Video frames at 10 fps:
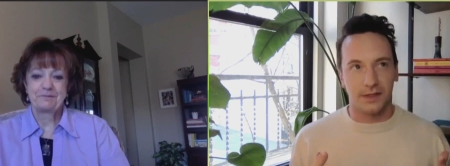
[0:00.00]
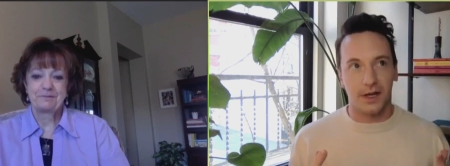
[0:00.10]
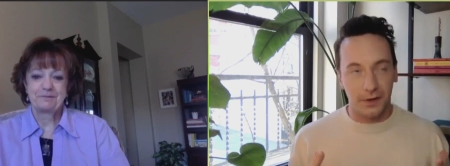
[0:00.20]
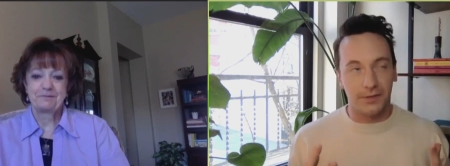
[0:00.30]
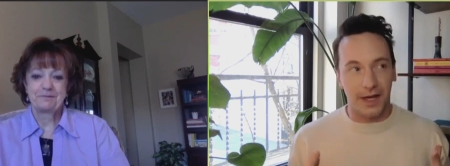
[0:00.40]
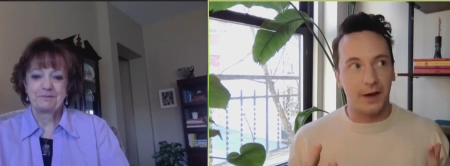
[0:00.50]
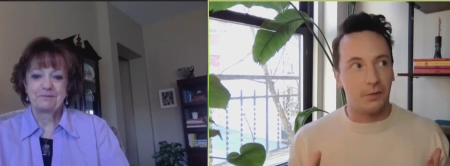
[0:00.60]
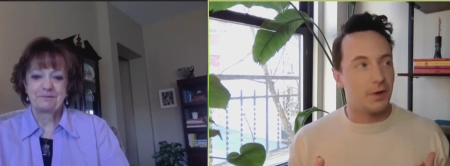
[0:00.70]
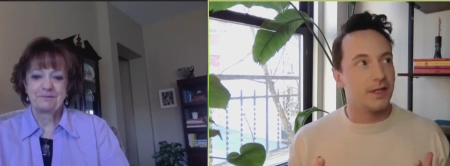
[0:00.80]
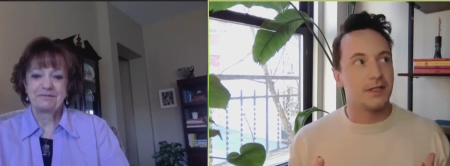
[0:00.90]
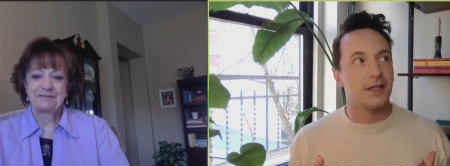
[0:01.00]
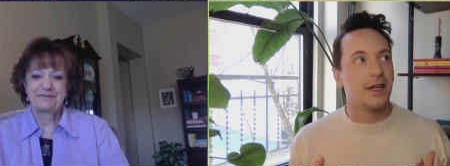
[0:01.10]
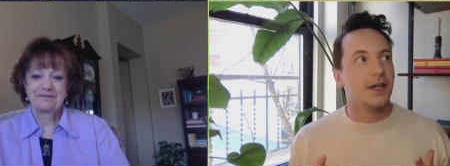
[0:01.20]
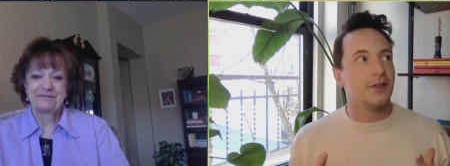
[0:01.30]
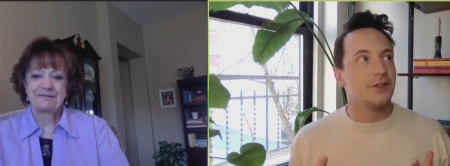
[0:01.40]
Speaker 1: of that was
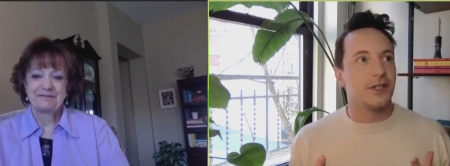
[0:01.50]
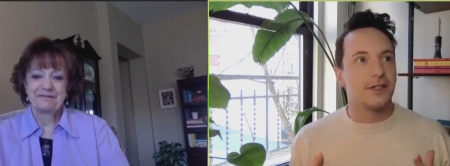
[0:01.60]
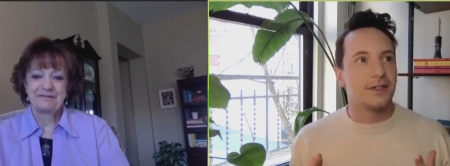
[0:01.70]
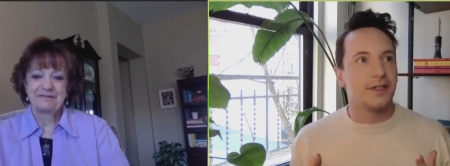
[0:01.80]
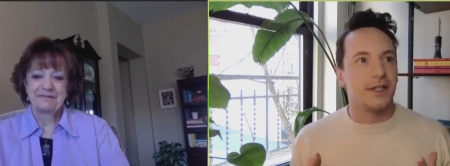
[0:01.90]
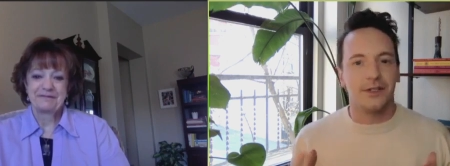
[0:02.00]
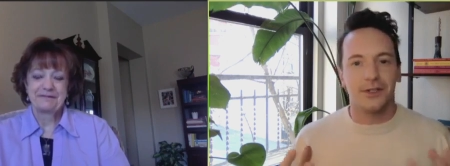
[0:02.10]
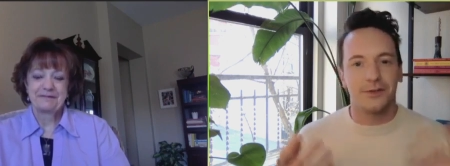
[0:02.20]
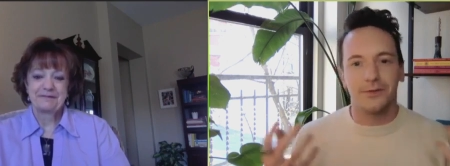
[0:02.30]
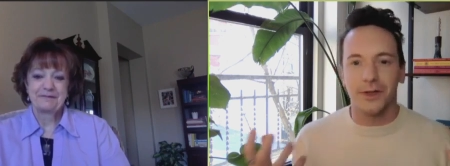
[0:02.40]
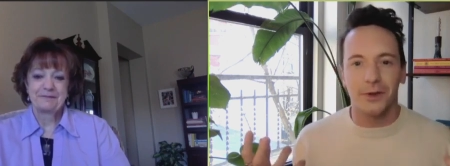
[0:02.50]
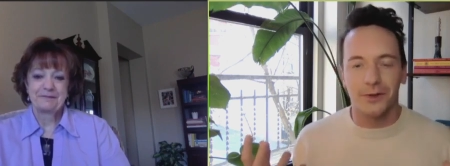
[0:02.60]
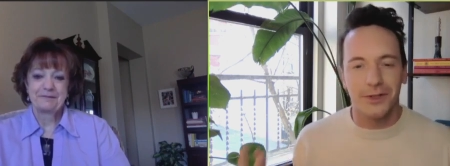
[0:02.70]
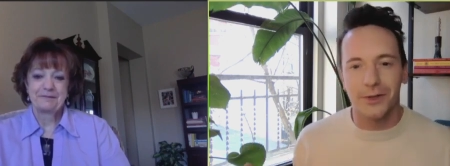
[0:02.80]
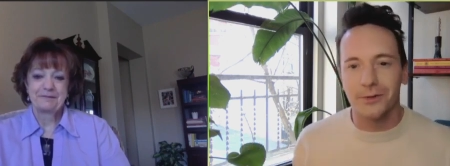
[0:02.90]
just it just flowed
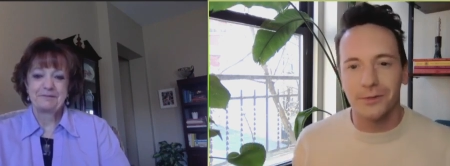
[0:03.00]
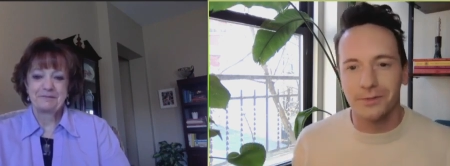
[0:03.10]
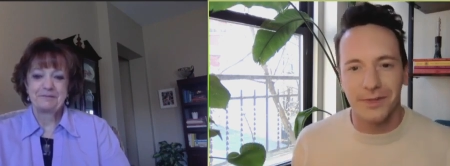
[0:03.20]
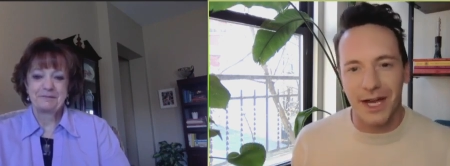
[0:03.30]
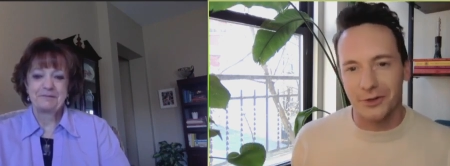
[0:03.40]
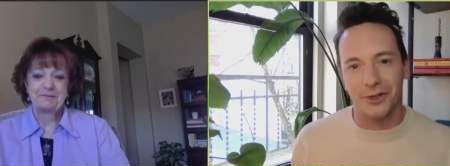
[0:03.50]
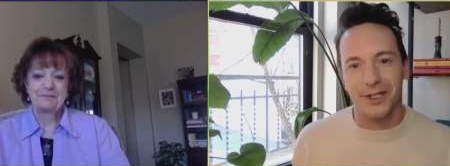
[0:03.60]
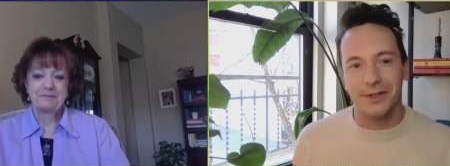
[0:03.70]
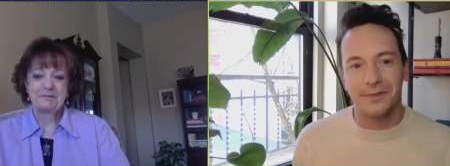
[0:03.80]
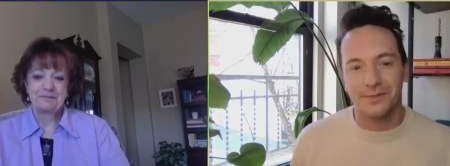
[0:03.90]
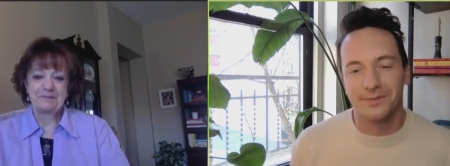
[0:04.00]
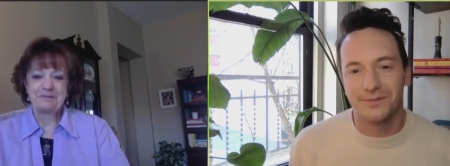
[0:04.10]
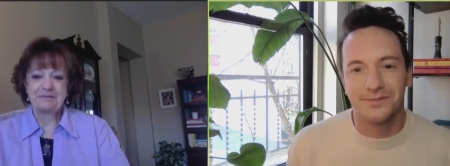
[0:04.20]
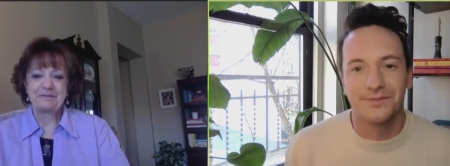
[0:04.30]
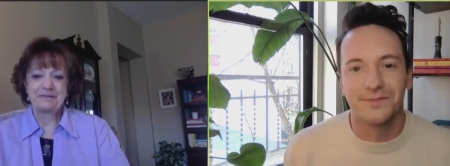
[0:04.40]
so naturally
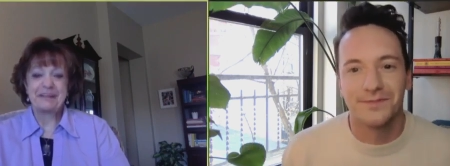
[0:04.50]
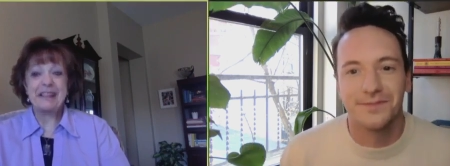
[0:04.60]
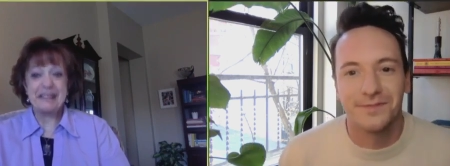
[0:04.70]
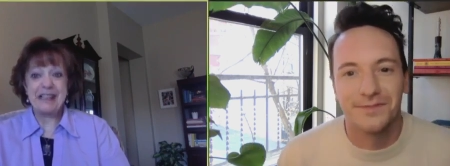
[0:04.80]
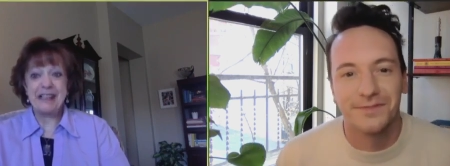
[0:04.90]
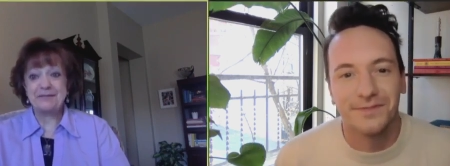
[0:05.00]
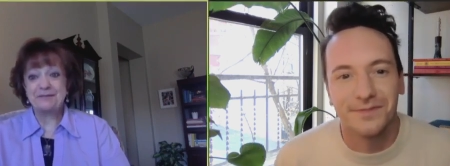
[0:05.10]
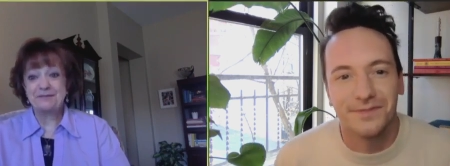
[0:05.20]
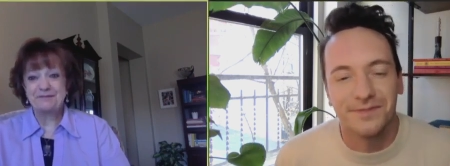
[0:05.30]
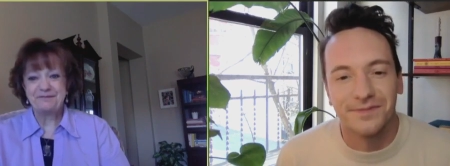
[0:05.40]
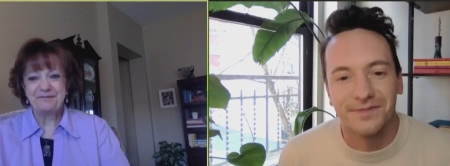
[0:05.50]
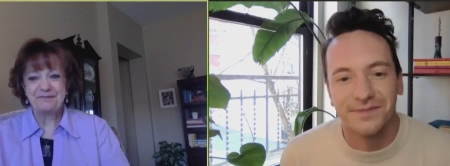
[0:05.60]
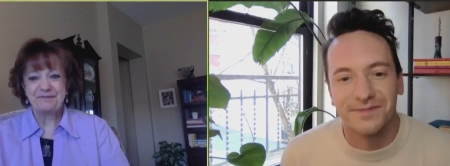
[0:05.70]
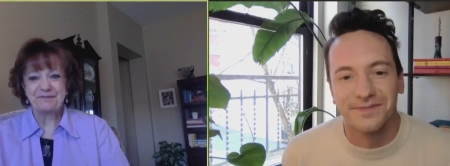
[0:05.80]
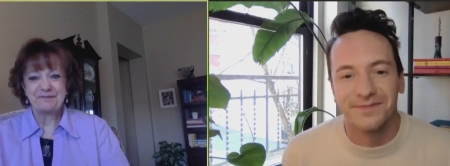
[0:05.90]
it did
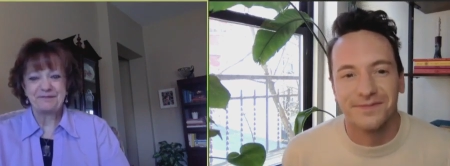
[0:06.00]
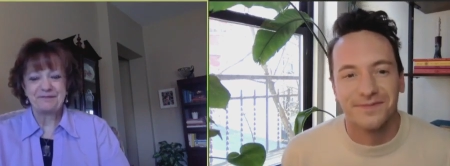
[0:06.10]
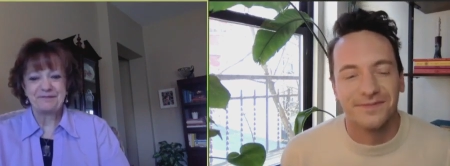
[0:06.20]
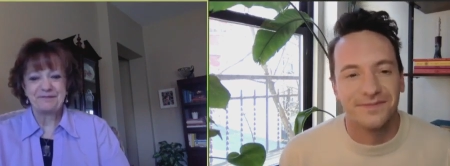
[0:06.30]
well it, it